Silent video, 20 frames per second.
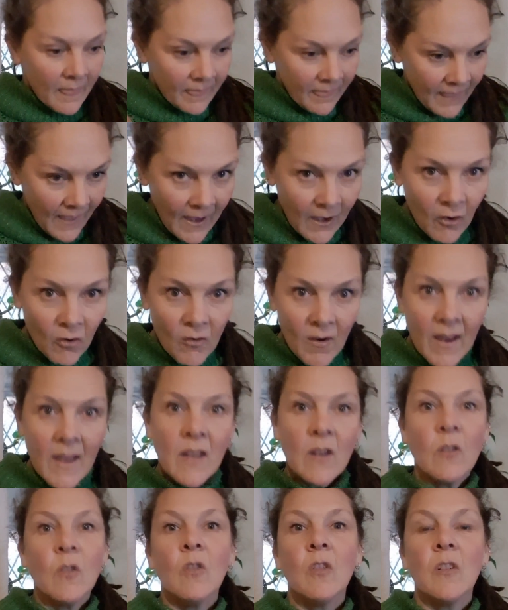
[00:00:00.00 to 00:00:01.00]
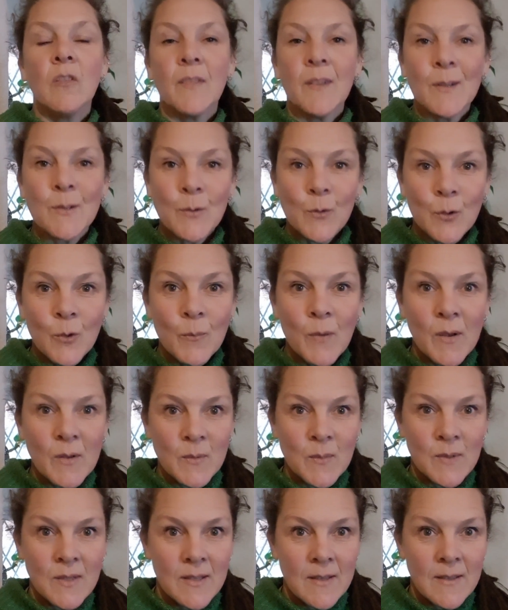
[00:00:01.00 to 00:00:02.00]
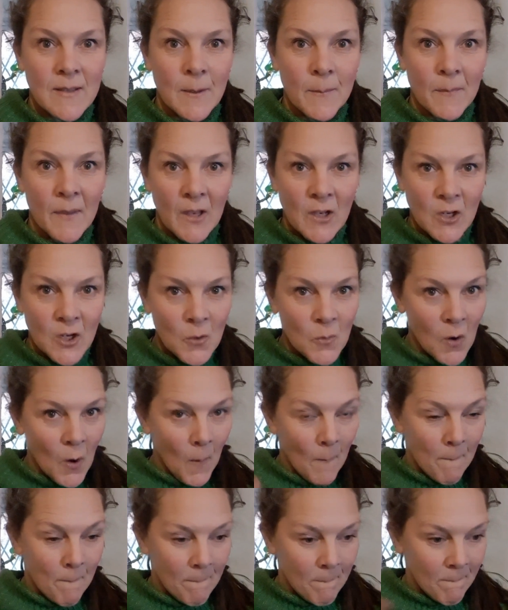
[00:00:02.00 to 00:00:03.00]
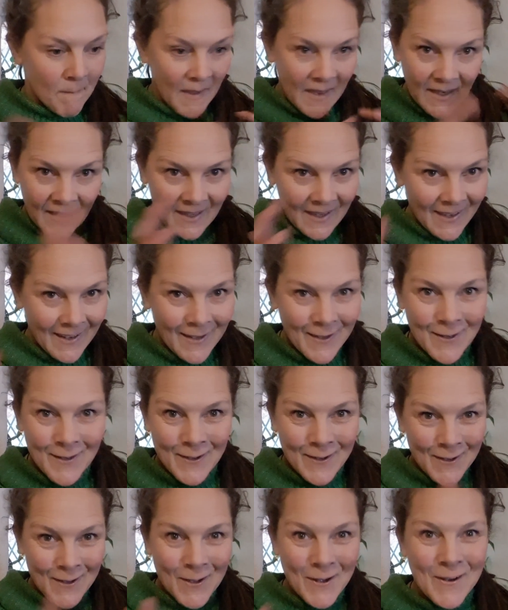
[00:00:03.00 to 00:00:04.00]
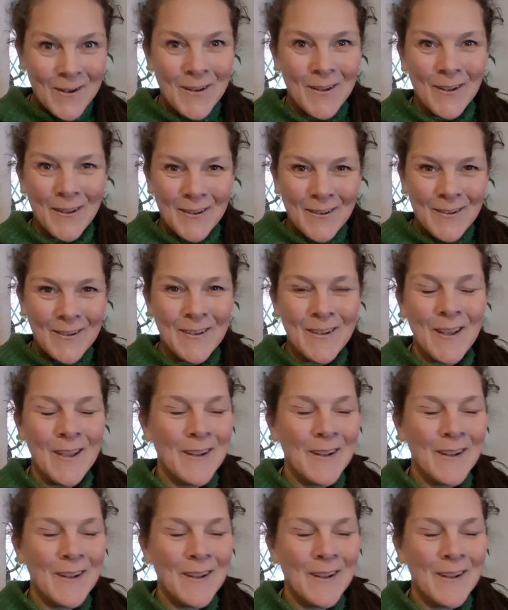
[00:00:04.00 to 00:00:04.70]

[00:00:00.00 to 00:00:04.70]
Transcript: they're creating all of these hormones within them, and you are baking and